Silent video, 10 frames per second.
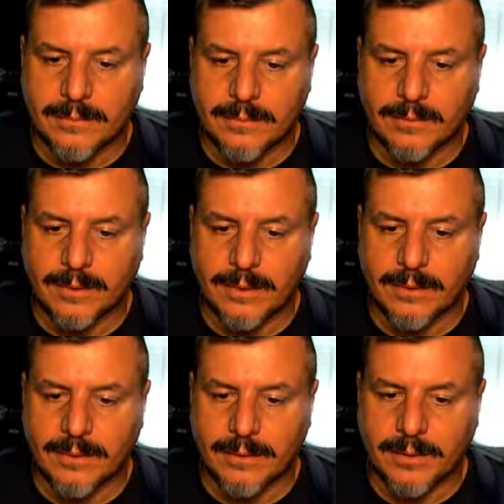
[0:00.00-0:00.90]
right
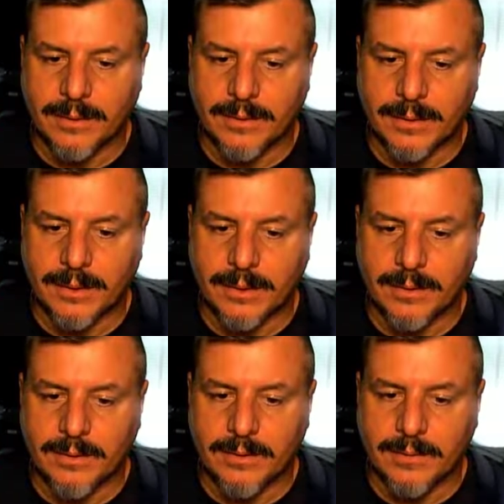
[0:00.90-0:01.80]
here on your network
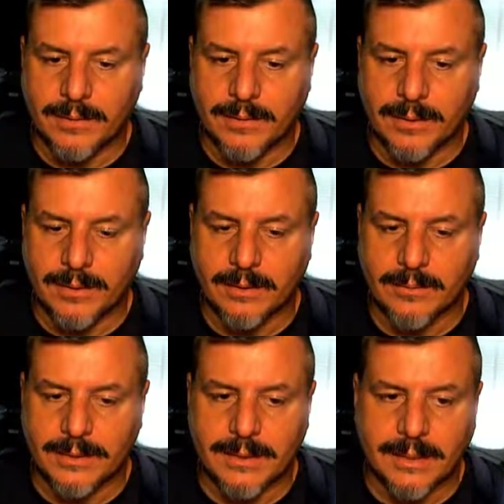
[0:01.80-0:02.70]
card, go to your
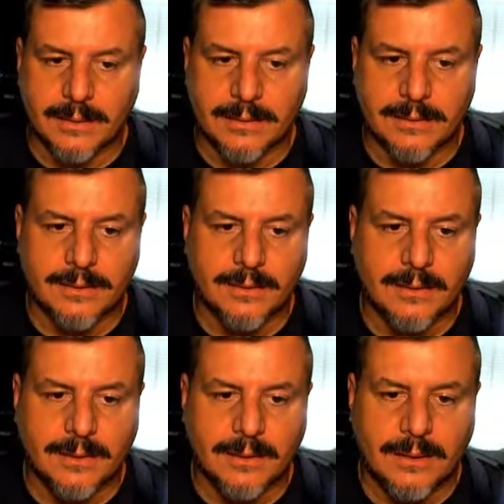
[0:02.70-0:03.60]
network settings
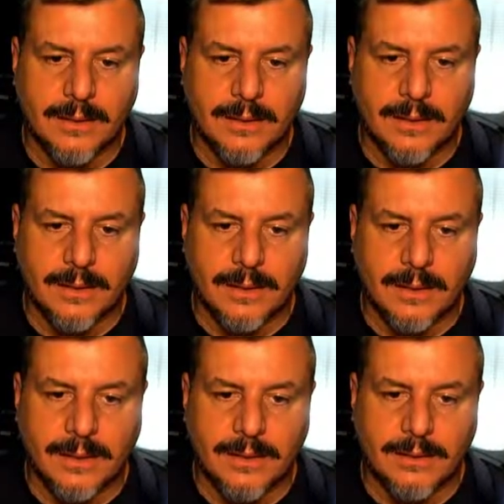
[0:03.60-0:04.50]

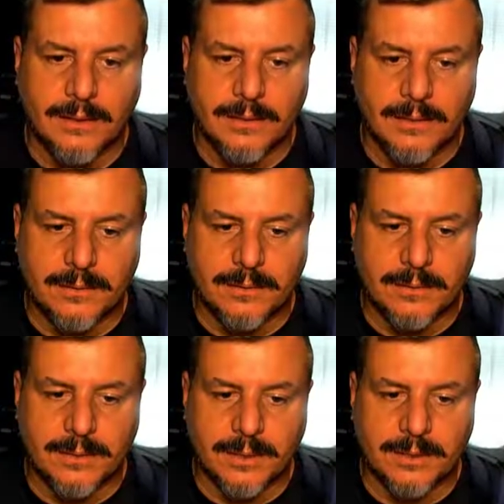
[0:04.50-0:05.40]
and
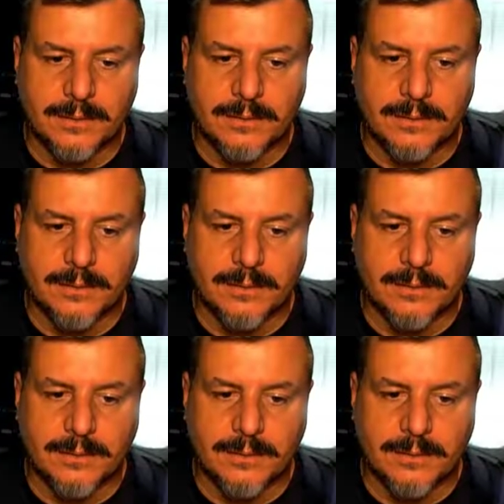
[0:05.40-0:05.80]
change